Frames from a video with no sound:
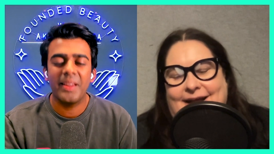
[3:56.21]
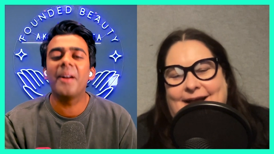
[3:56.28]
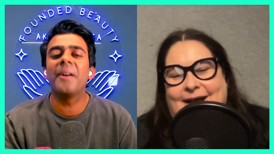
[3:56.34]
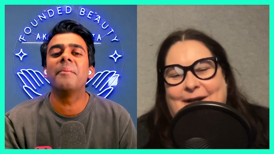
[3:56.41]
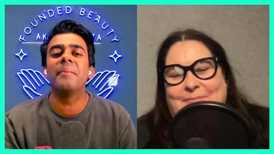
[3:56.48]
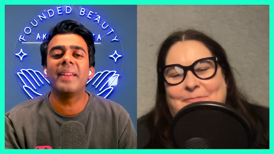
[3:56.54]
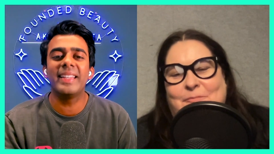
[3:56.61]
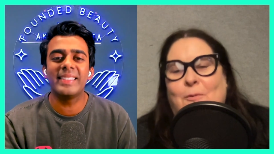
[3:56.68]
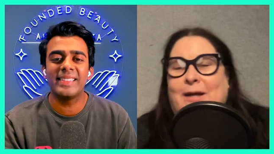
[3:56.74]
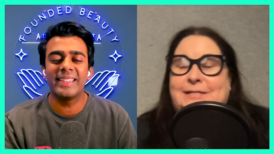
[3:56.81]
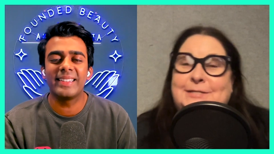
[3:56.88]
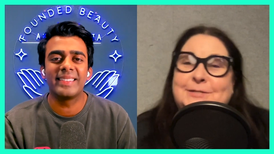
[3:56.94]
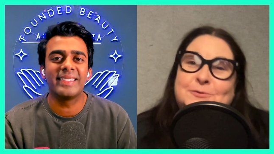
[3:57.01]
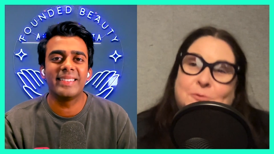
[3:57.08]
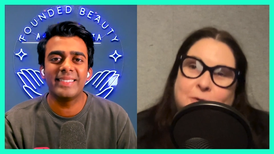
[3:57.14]
Speaker 1: Um,
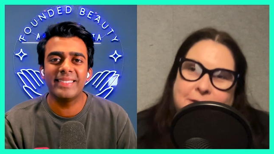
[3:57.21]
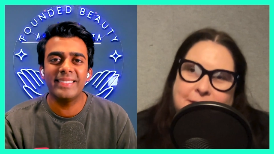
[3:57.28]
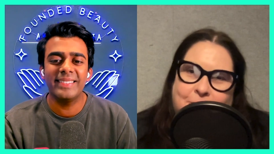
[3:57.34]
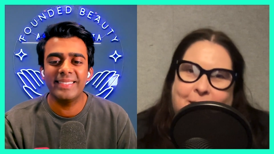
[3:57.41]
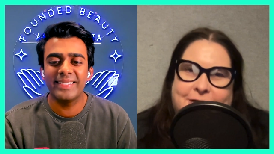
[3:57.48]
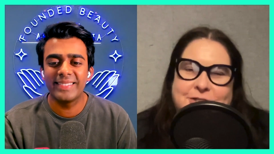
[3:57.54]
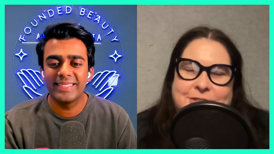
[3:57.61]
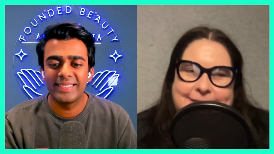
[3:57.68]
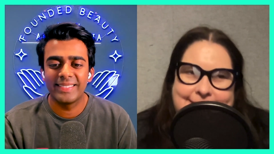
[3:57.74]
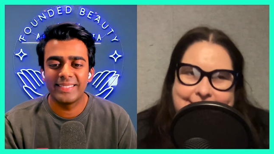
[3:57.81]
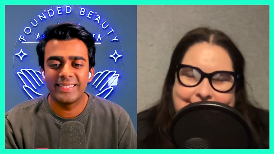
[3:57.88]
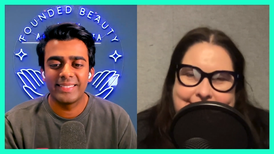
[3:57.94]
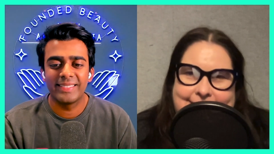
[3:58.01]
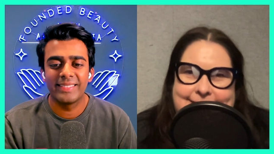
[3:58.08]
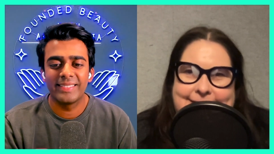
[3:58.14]
went to school in oh.
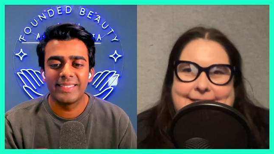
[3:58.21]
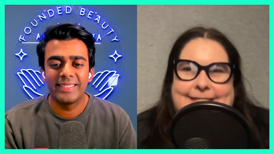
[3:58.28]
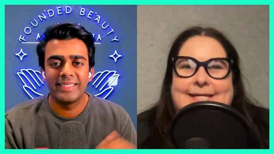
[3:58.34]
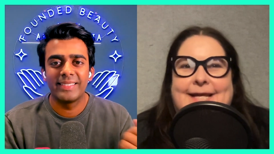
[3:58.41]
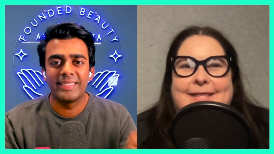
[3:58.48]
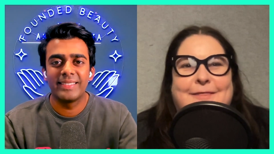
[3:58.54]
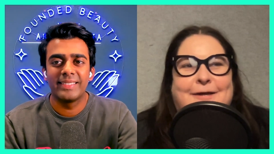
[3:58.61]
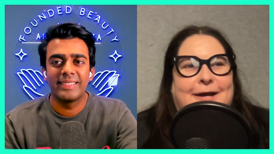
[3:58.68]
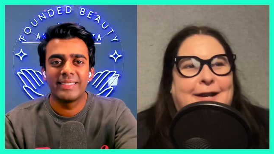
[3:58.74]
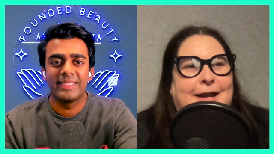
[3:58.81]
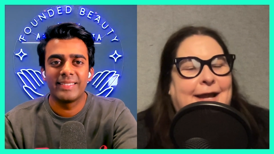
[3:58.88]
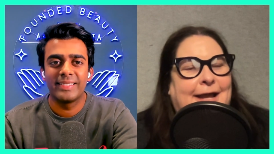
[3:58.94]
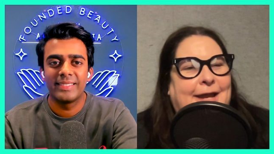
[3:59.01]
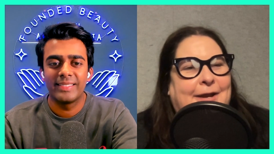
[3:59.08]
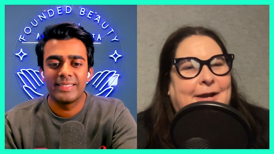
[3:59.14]
Washington D.C. I thought
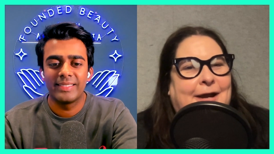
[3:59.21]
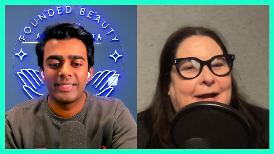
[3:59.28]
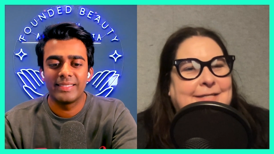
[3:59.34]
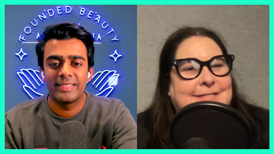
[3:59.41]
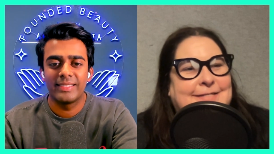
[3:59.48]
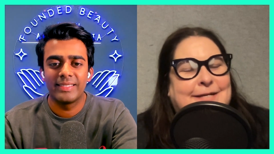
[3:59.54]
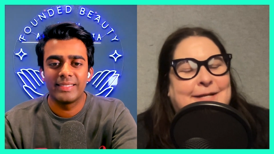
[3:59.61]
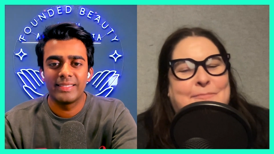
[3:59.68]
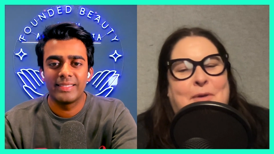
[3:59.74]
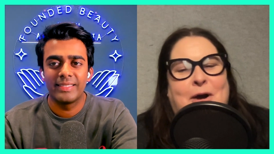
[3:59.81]
I, I studied